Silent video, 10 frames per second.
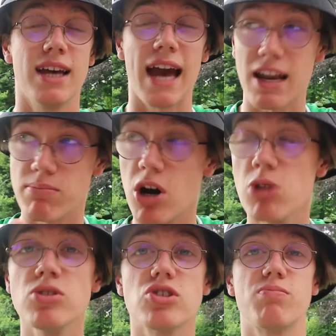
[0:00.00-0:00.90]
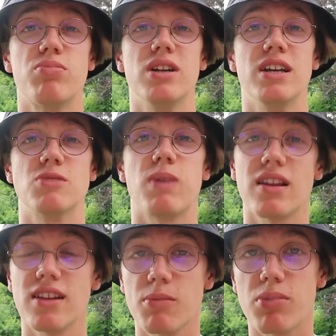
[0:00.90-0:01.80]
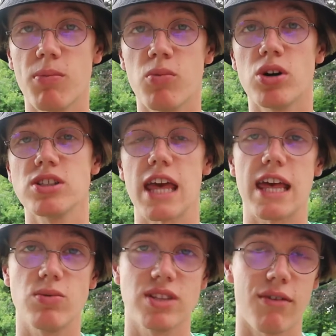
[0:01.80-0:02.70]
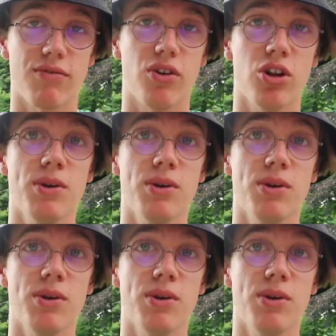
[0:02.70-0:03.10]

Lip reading: had moments of brilliance, but I think the problem was that he was at Fulham,